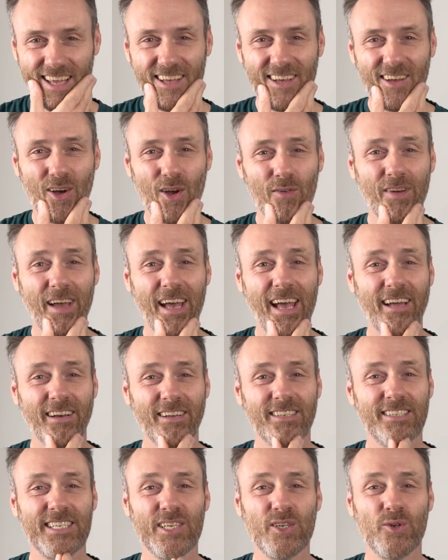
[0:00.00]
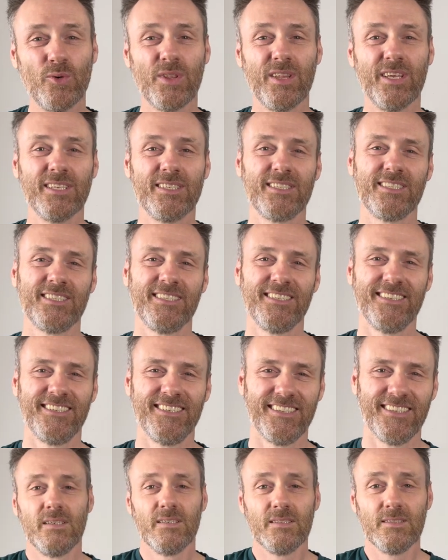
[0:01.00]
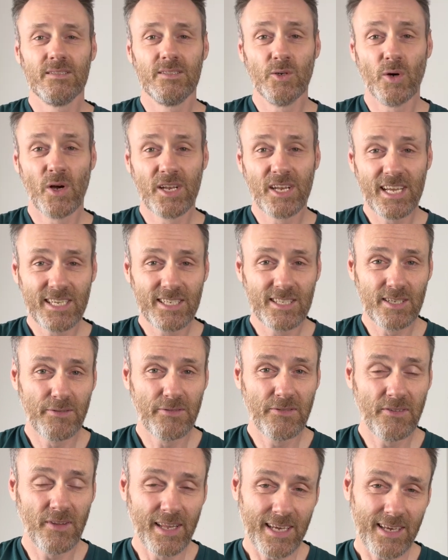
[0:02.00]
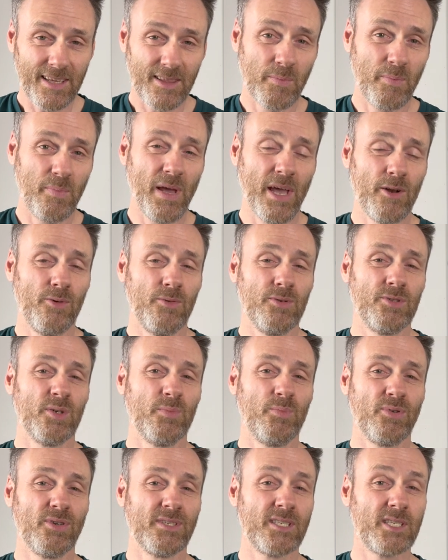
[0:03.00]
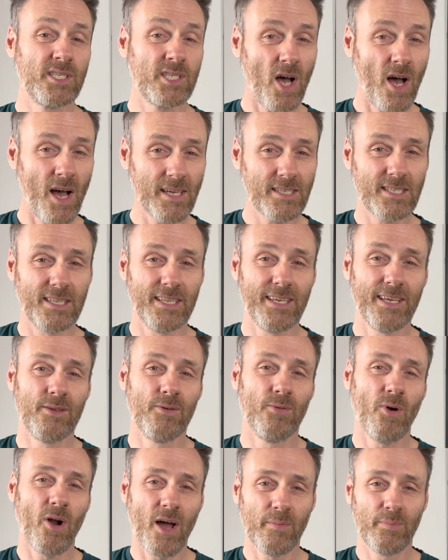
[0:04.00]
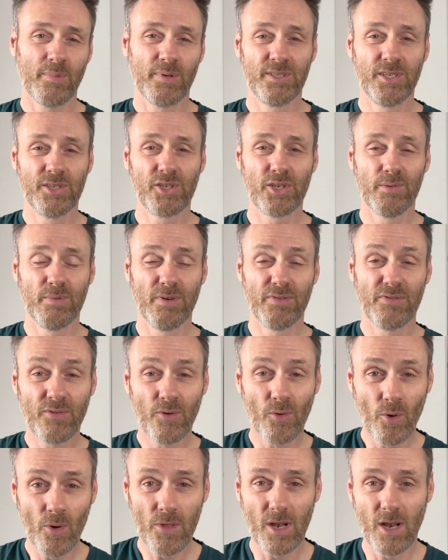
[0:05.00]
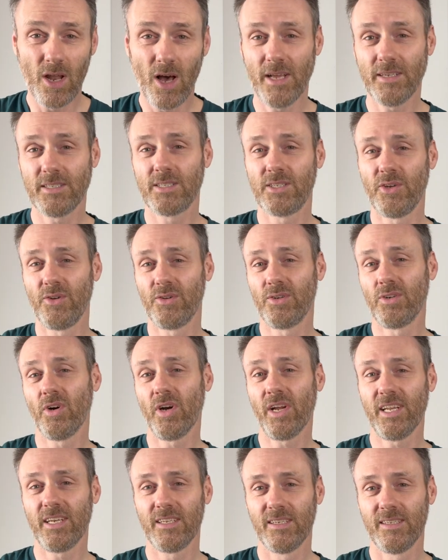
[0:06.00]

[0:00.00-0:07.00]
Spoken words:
over how to deal with this. Do I need to flick the pedal to precisely the right position before the lights turn green?